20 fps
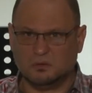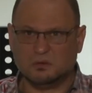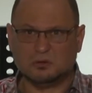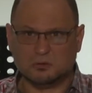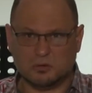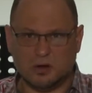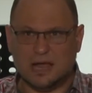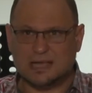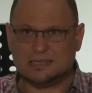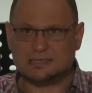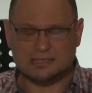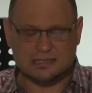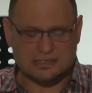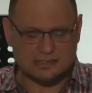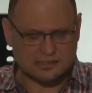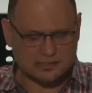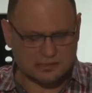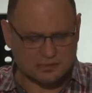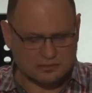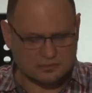
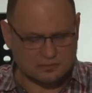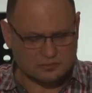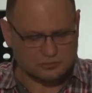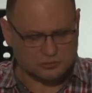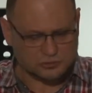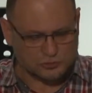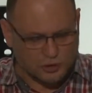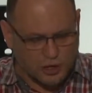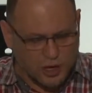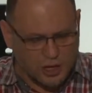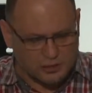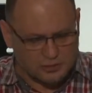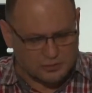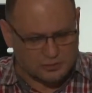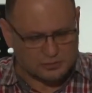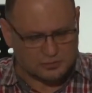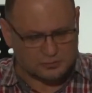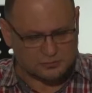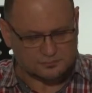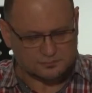crisis,
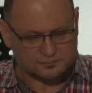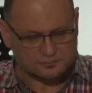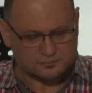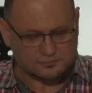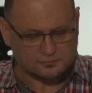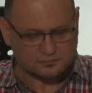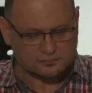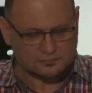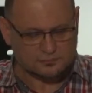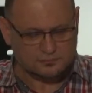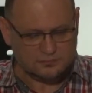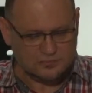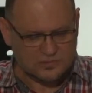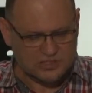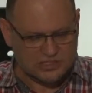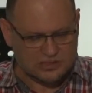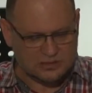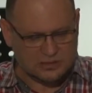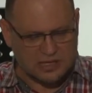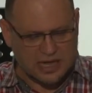drought.
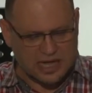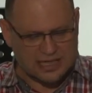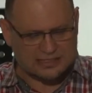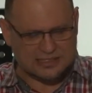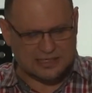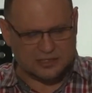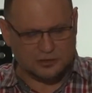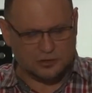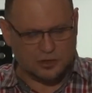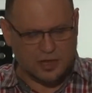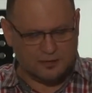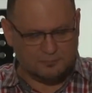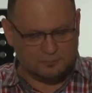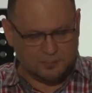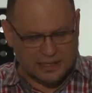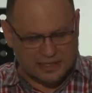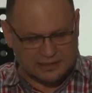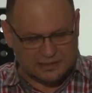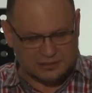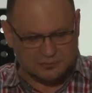God said, You have
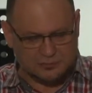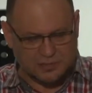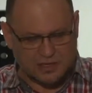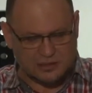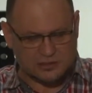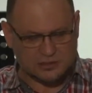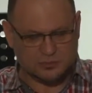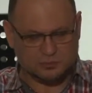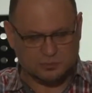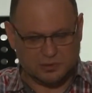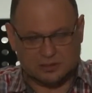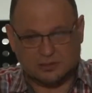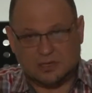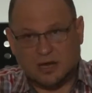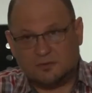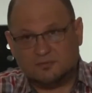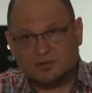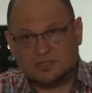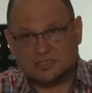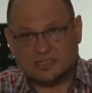planted much, but
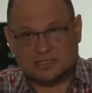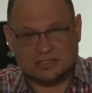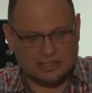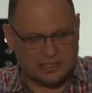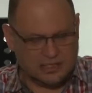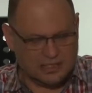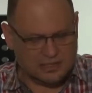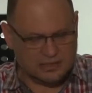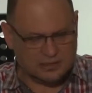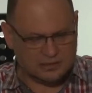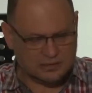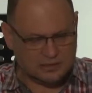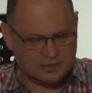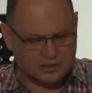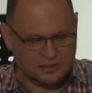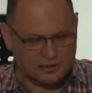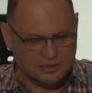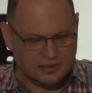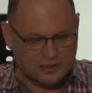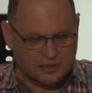harvested little.
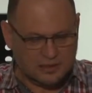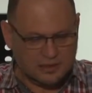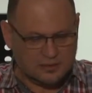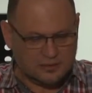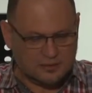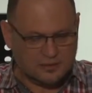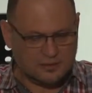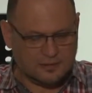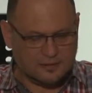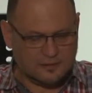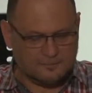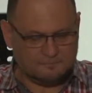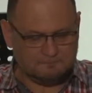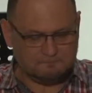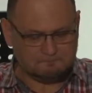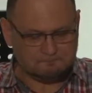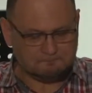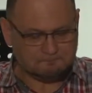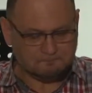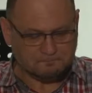Um,
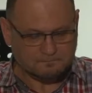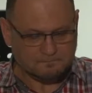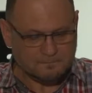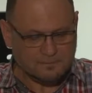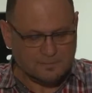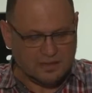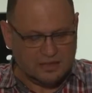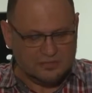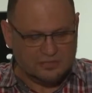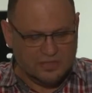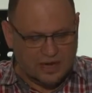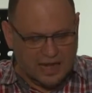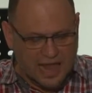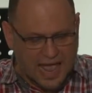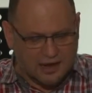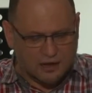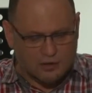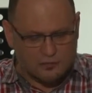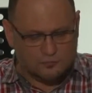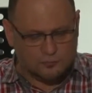the
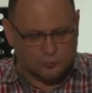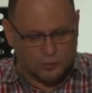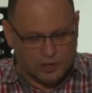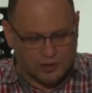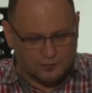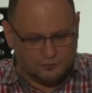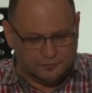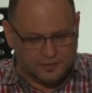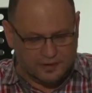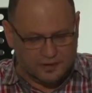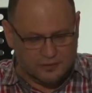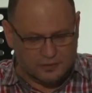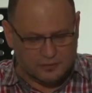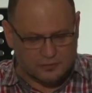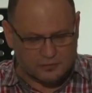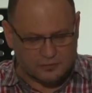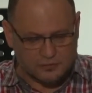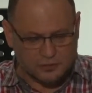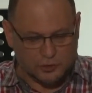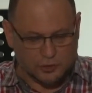lack of welfare,
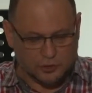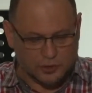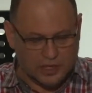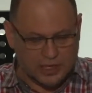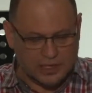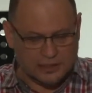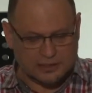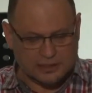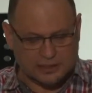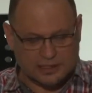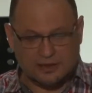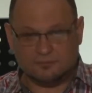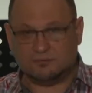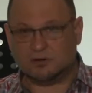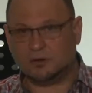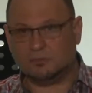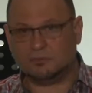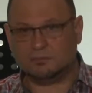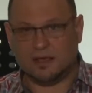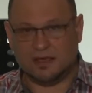you eat and
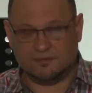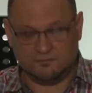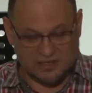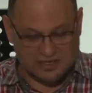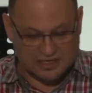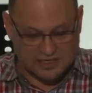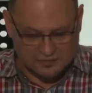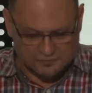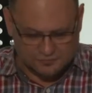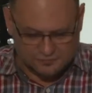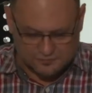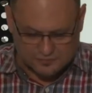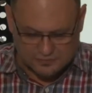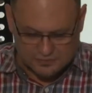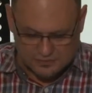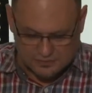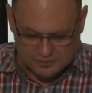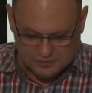never have enough.